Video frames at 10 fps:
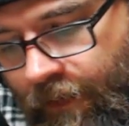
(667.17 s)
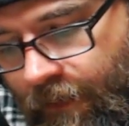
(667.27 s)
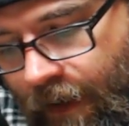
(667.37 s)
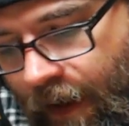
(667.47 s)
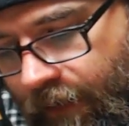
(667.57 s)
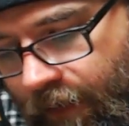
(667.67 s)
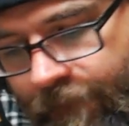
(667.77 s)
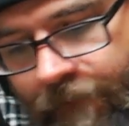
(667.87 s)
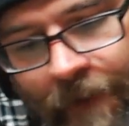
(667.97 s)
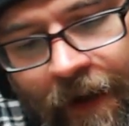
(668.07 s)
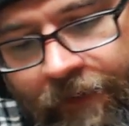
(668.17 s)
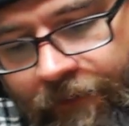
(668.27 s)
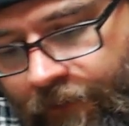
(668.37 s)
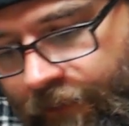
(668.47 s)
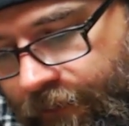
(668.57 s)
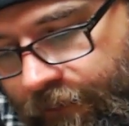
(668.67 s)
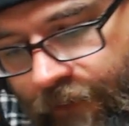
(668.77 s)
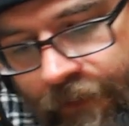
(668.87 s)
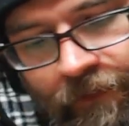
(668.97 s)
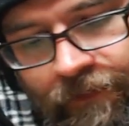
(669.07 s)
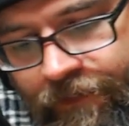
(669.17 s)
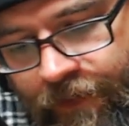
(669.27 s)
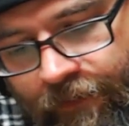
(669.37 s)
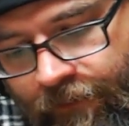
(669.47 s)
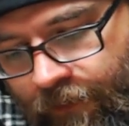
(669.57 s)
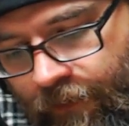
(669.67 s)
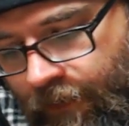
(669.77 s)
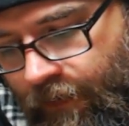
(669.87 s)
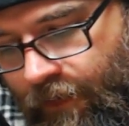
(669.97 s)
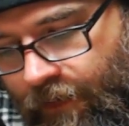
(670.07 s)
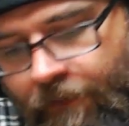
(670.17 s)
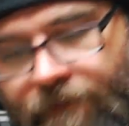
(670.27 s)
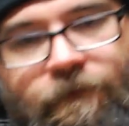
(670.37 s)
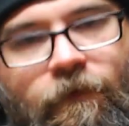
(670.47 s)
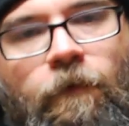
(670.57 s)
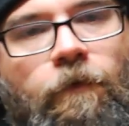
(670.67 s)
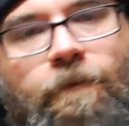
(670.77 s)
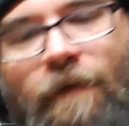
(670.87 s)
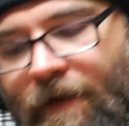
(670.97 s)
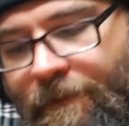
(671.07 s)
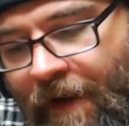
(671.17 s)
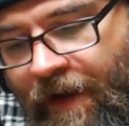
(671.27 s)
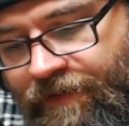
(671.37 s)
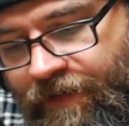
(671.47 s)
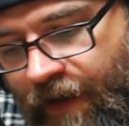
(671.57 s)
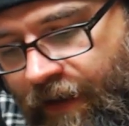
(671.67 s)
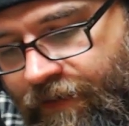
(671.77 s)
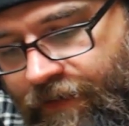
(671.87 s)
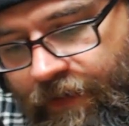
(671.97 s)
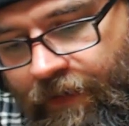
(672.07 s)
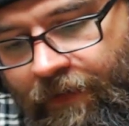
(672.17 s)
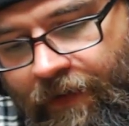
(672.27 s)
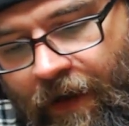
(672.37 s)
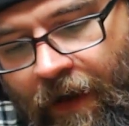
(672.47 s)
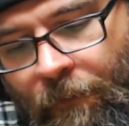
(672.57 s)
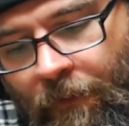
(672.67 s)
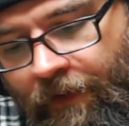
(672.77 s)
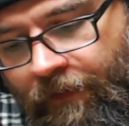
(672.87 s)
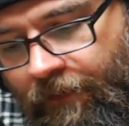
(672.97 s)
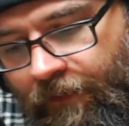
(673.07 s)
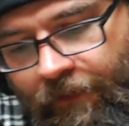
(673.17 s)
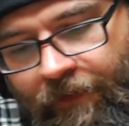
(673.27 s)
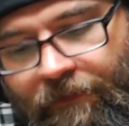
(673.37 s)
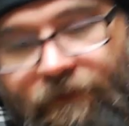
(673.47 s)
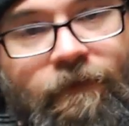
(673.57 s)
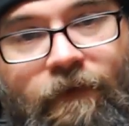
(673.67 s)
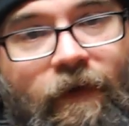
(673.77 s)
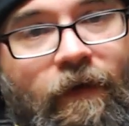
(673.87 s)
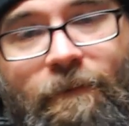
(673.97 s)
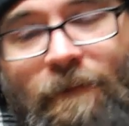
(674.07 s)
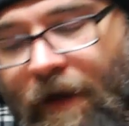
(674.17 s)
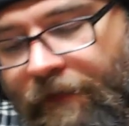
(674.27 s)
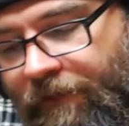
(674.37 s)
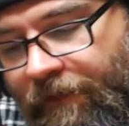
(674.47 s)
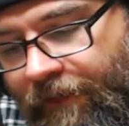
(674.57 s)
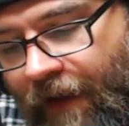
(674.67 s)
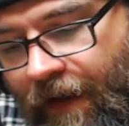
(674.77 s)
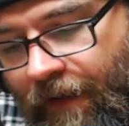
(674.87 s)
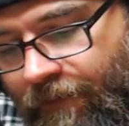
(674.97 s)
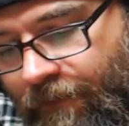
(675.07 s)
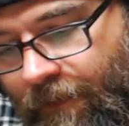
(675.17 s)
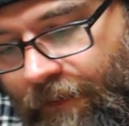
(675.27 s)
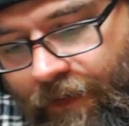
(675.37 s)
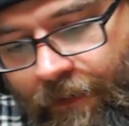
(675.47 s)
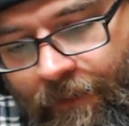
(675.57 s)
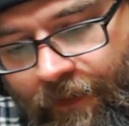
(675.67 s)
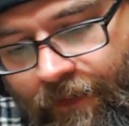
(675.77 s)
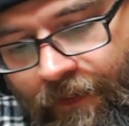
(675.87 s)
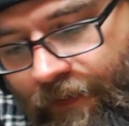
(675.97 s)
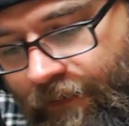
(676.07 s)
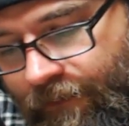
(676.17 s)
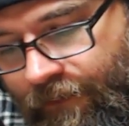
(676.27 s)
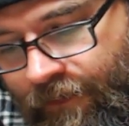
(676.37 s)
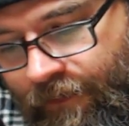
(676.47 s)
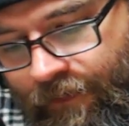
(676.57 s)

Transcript: You know, I loved monsters, and this just fueled my imagination that I wanted to live in a monster town growing up like this.